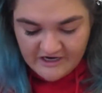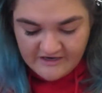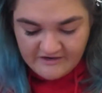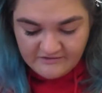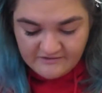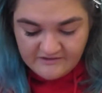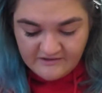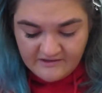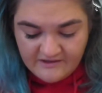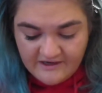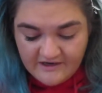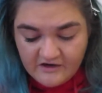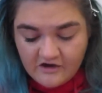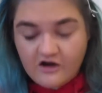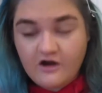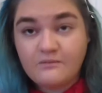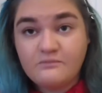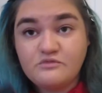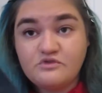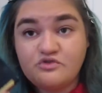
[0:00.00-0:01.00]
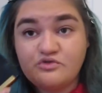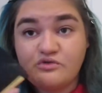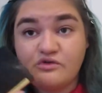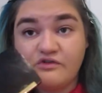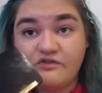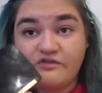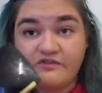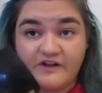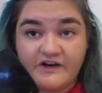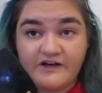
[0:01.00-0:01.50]
I used the Lancome Dual
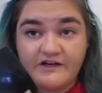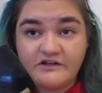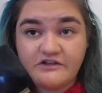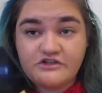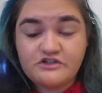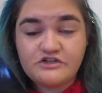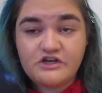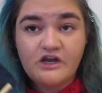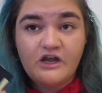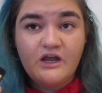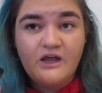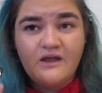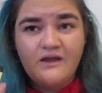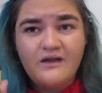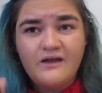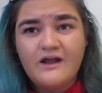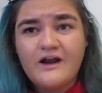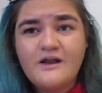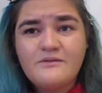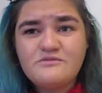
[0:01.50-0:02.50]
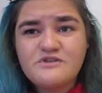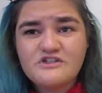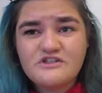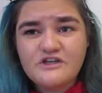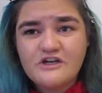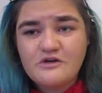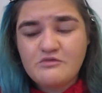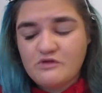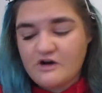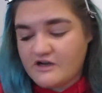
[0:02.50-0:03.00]
Finish, and I'm just
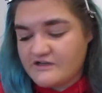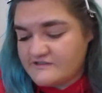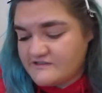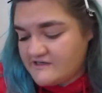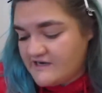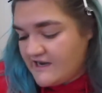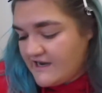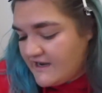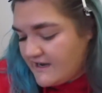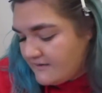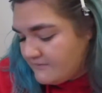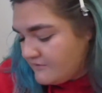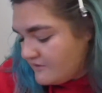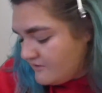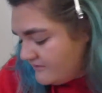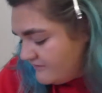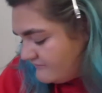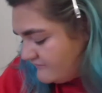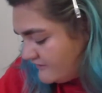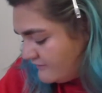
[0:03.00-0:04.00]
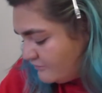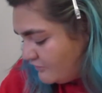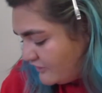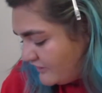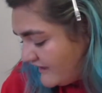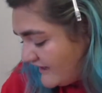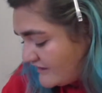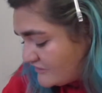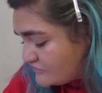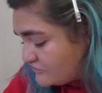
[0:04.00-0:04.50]
gonna bronze today. I'm going for a more
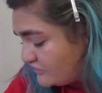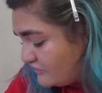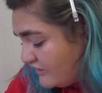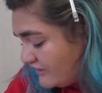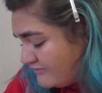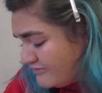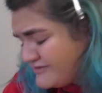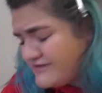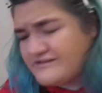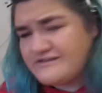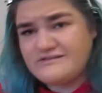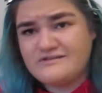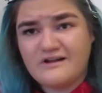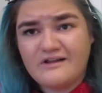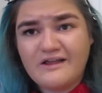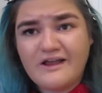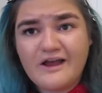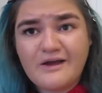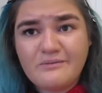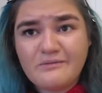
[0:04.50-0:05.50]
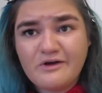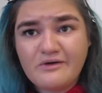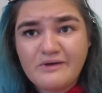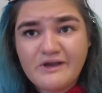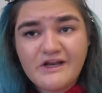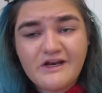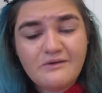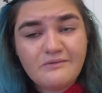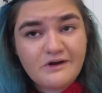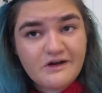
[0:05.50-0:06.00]
natural look because it's not like I'm
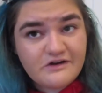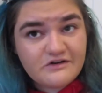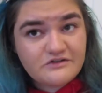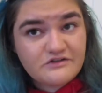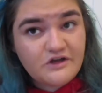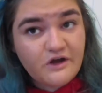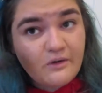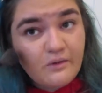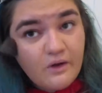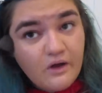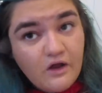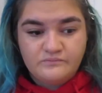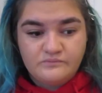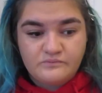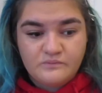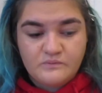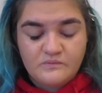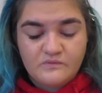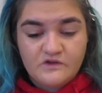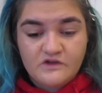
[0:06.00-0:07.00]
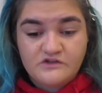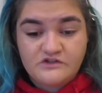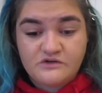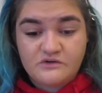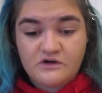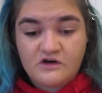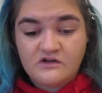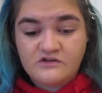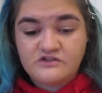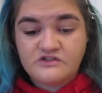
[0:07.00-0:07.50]
going anywhere, so. So
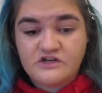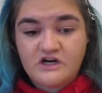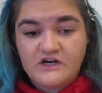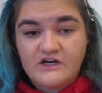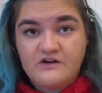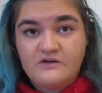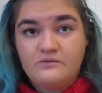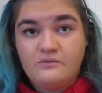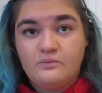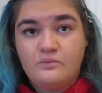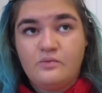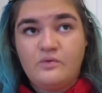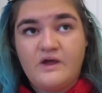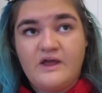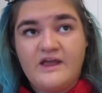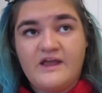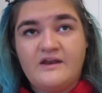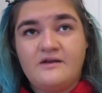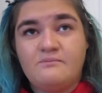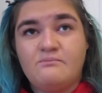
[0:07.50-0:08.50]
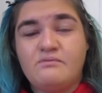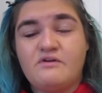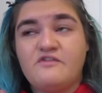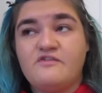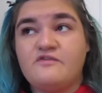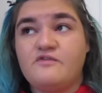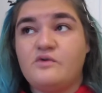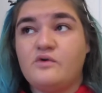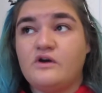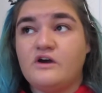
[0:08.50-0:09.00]
it all started when,
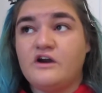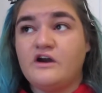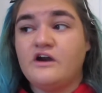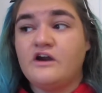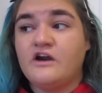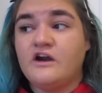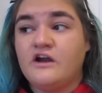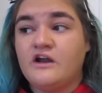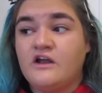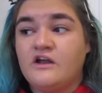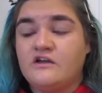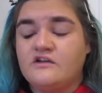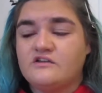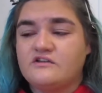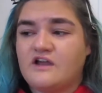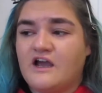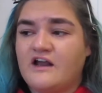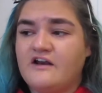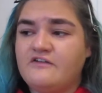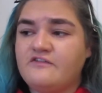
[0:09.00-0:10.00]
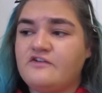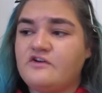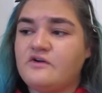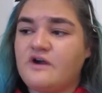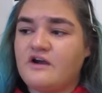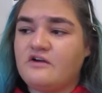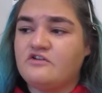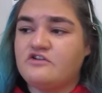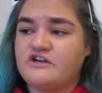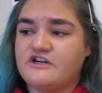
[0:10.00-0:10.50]
before, it's kind of
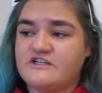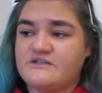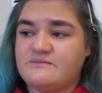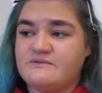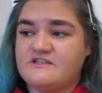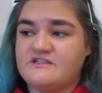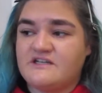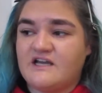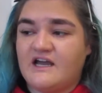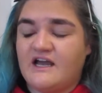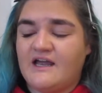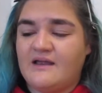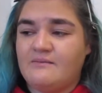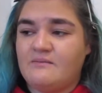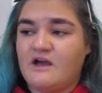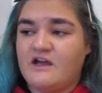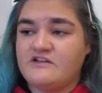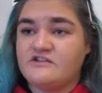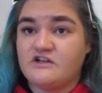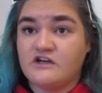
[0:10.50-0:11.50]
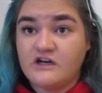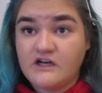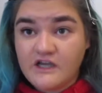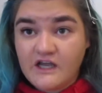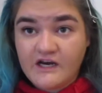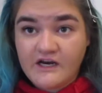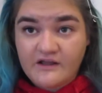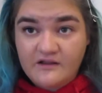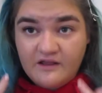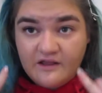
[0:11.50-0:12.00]
around Christmas time, I started
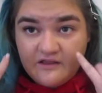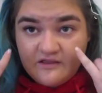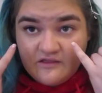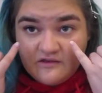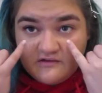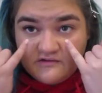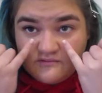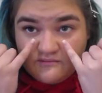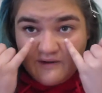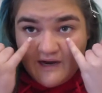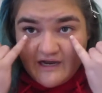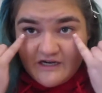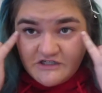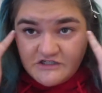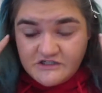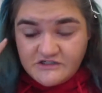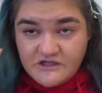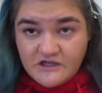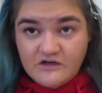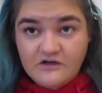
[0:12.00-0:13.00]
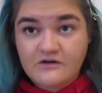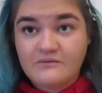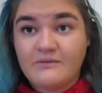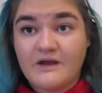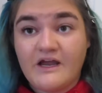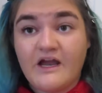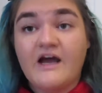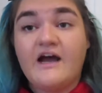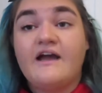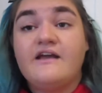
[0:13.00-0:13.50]
getting like these rashes under
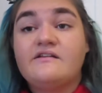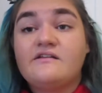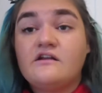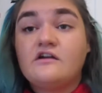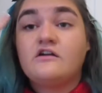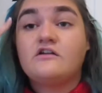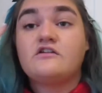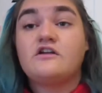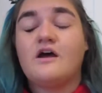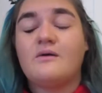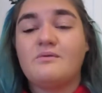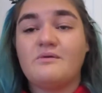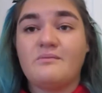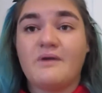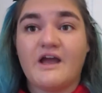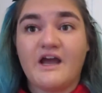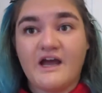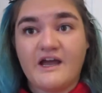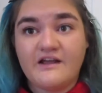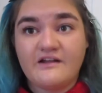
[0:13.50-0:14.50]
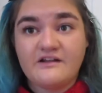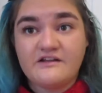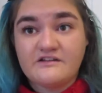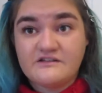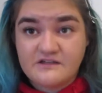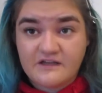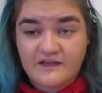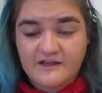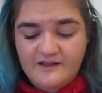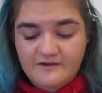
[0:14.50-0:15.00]
my eyes and on top of my
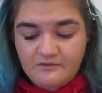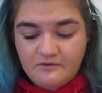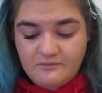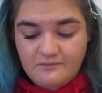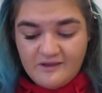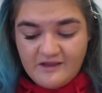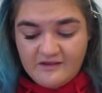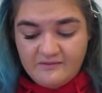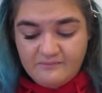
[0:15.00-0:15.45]
eyelids, and they were